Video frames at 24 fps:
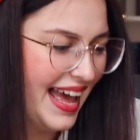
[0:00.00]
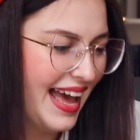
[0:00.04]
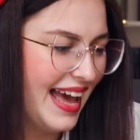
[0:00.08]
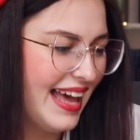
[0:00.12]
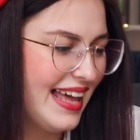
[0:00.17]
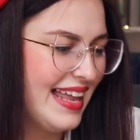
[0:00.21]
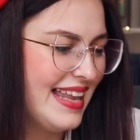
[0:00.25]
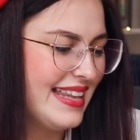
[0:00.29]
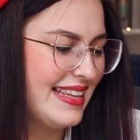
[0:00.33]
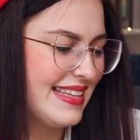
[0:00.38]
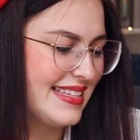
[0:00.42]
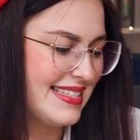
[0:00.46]

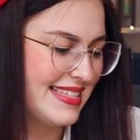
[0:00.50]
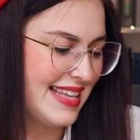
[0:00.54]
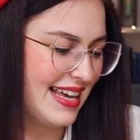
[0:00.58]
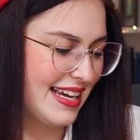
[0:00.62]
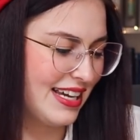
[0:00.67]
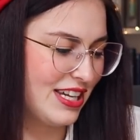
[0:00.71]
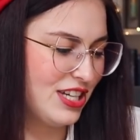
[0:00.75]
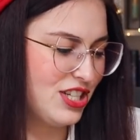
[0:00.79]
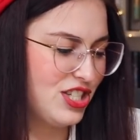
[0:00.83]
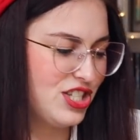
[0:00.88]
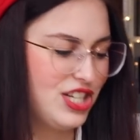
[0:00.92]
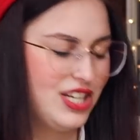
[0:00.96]
And the
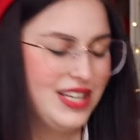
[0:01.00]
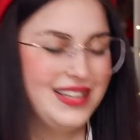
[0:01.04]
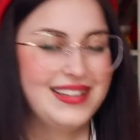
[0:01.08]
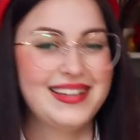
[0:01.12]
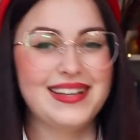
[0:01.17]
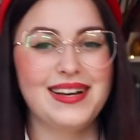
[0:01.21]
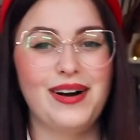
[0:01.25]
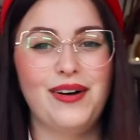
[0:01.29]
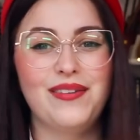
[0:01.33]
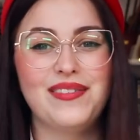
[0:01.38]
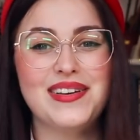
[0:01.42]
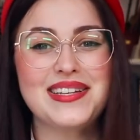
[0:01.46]
second
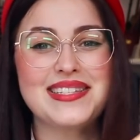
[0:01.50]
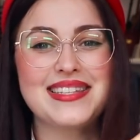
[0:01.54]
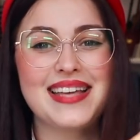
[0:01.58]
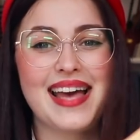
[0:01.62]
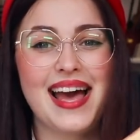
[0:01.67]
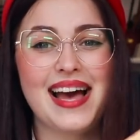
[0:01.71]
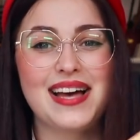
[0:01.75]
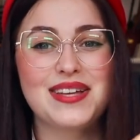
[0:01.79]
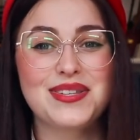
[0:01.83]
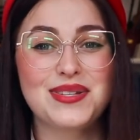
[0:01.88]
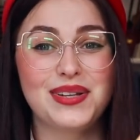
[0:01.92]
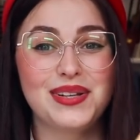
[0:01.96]
sheet obviously
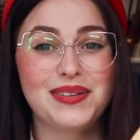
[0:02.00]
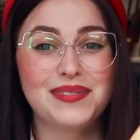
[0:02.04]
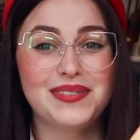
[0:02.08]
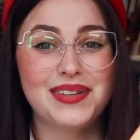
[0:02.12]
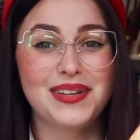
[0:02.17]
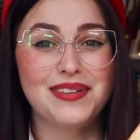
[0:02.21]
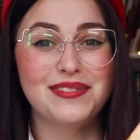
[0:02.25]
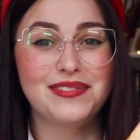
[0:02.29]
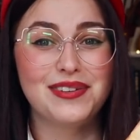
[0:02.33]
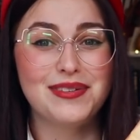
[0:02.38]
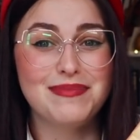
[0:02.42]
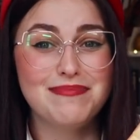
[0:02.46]
has all of
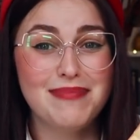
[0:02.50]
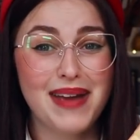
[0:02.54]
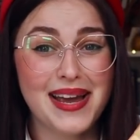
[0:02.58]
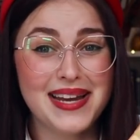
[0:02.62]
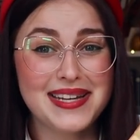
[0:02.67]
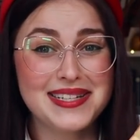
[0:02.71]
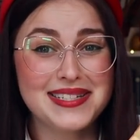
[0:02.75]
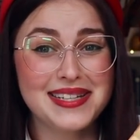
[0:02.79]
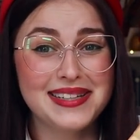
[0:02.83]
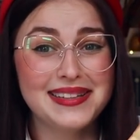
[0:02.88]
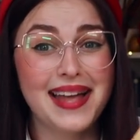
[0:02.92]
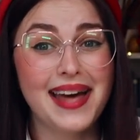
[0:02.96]
the
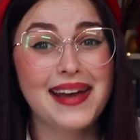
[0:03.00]
information.